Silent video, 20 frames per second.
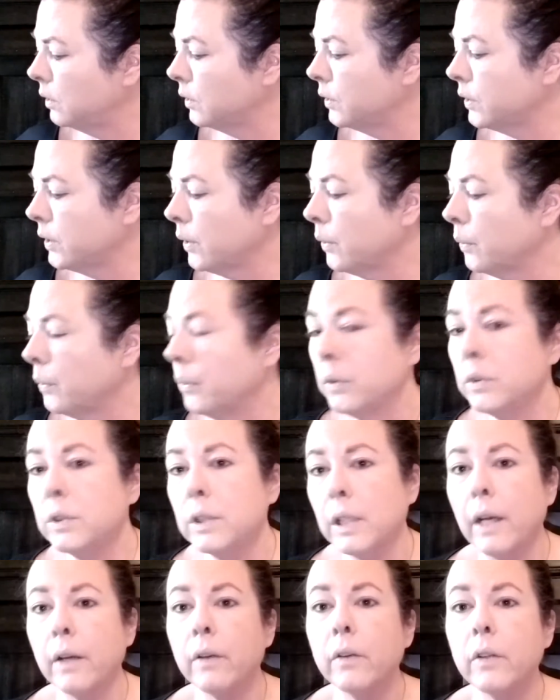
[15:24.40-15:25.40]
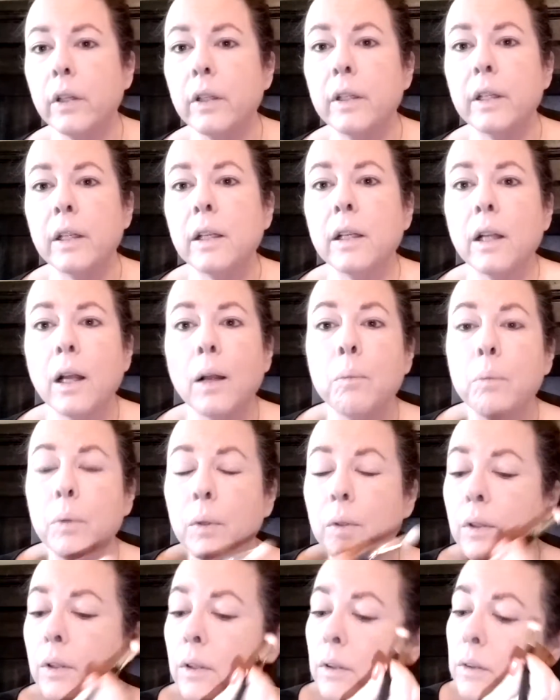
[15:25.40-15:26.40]
So we're darkening up a
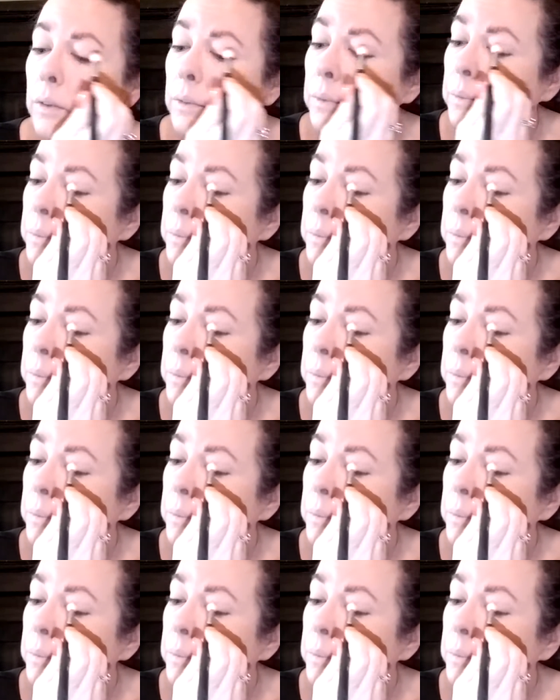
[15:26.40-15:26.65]
little.